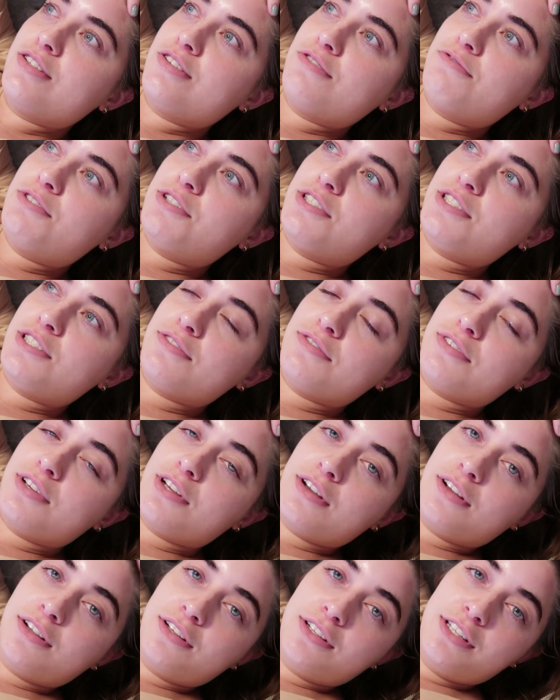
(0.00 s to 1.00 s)
So first of
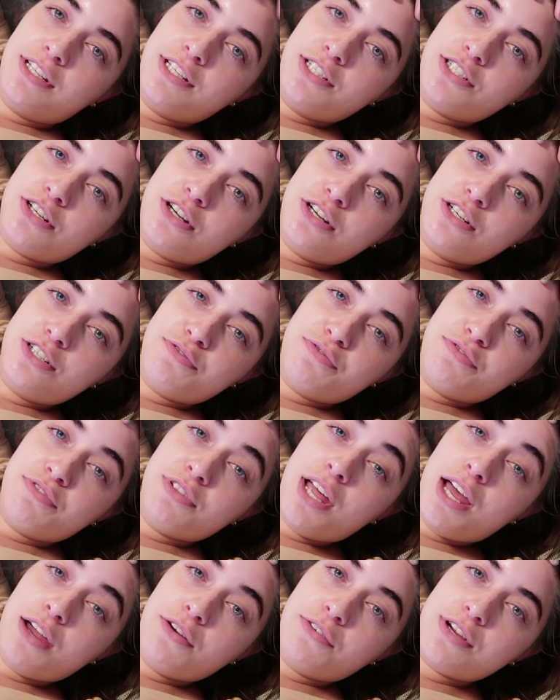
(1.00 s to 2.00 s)
all, they charge
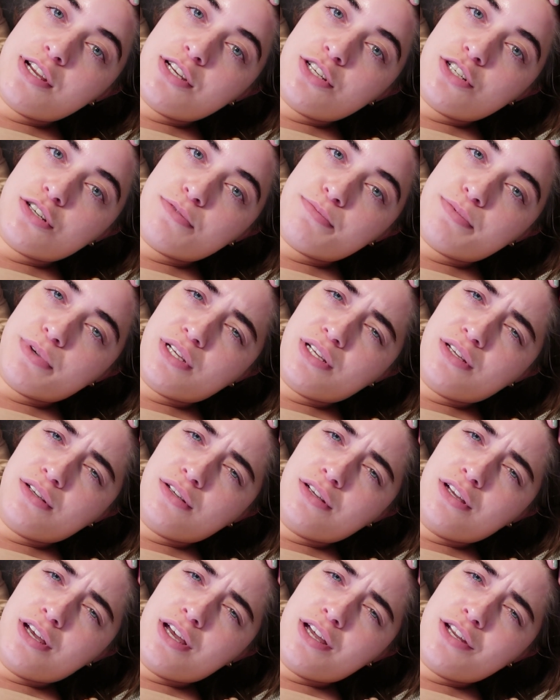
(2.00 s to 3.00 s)
flat rate
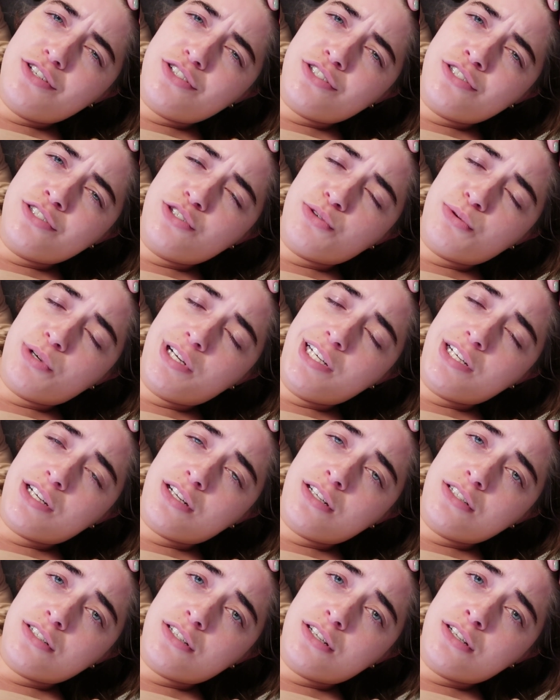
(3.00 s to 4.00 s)
shipping,
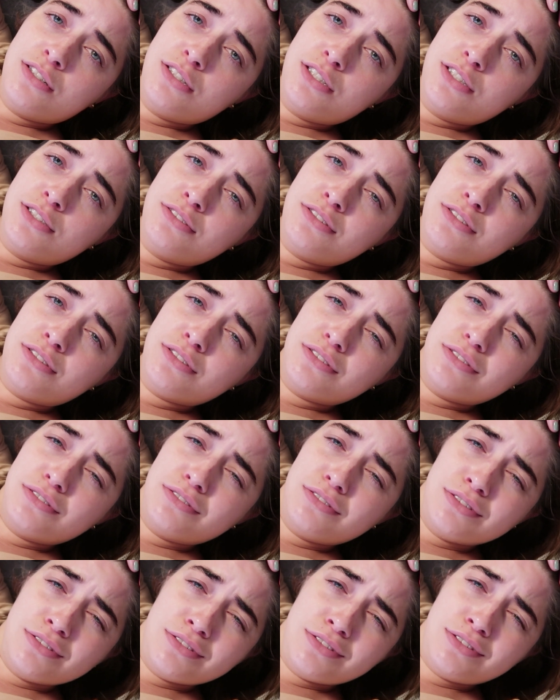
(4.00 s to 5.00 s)
$129.
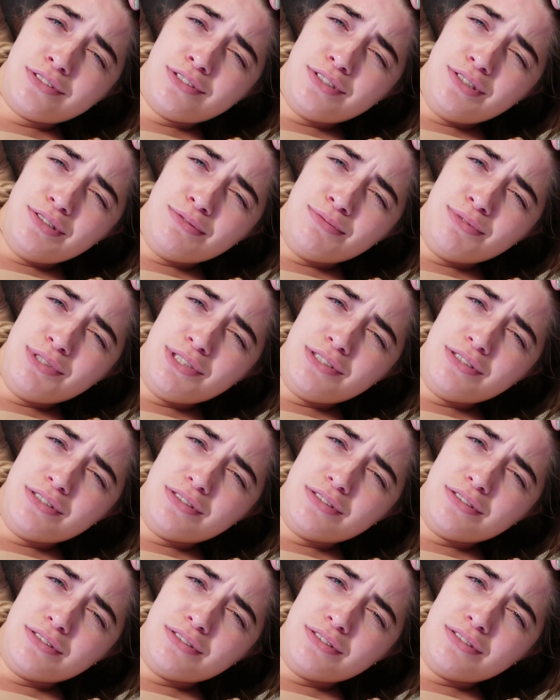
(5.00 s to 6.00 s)
Excuse me?
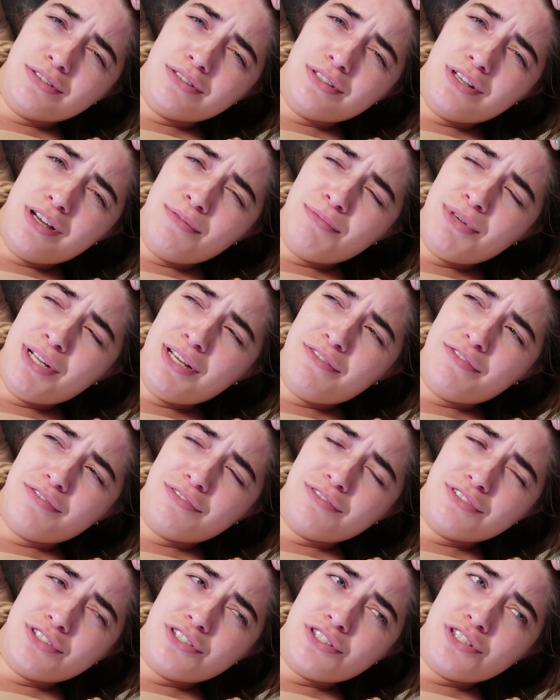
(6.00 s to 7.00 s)
I'm not
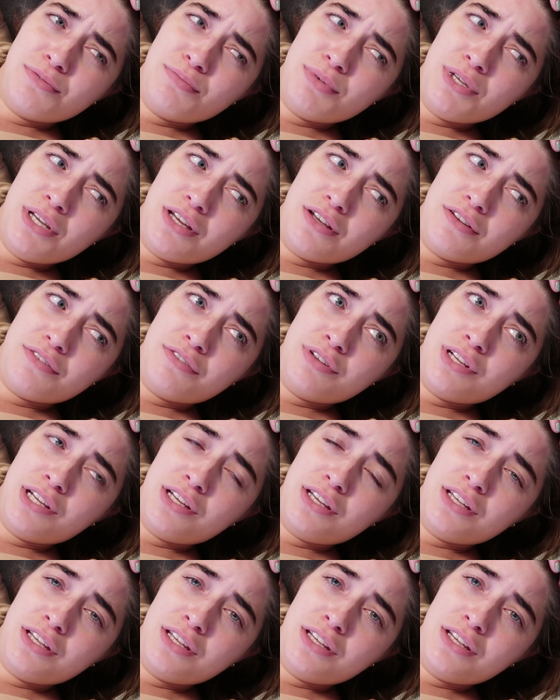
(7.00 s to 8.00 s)
shipping a
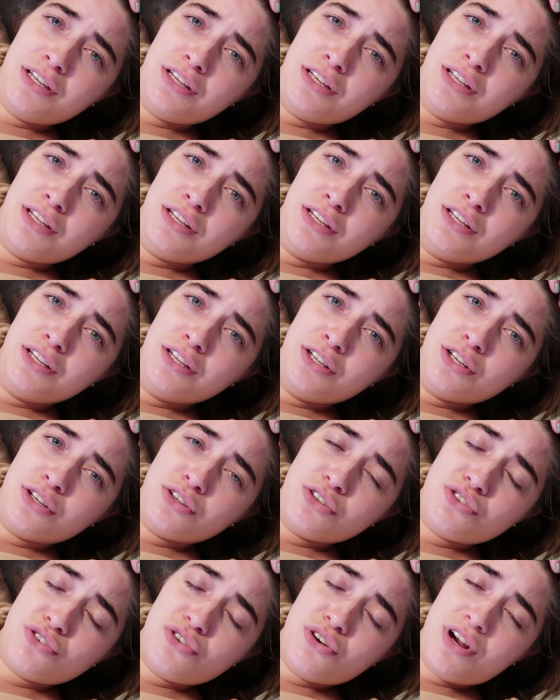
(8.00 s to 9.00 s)
fucking
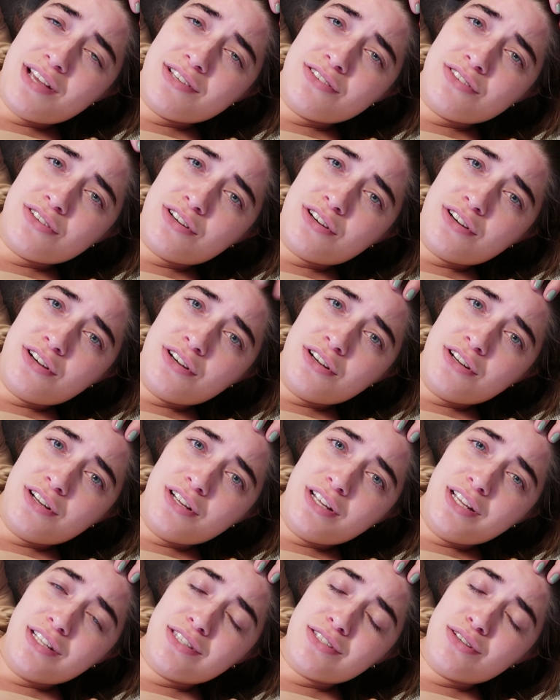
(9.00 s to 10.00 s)
dresser.
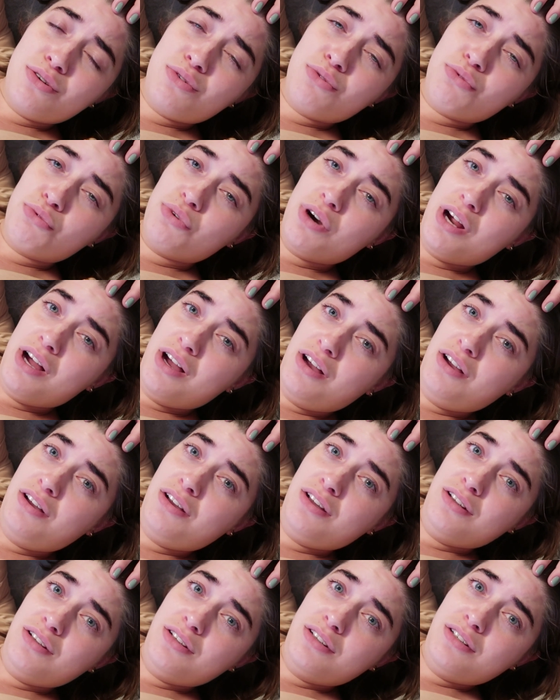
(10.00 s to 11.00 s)
It's a
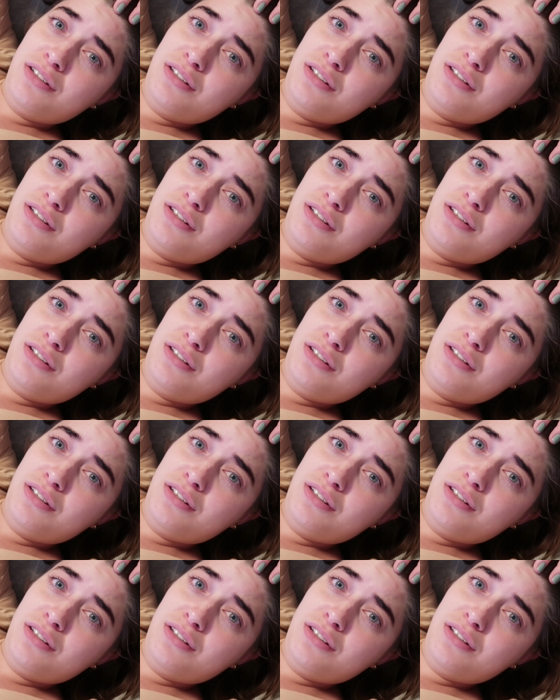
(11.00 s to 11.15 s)
rug.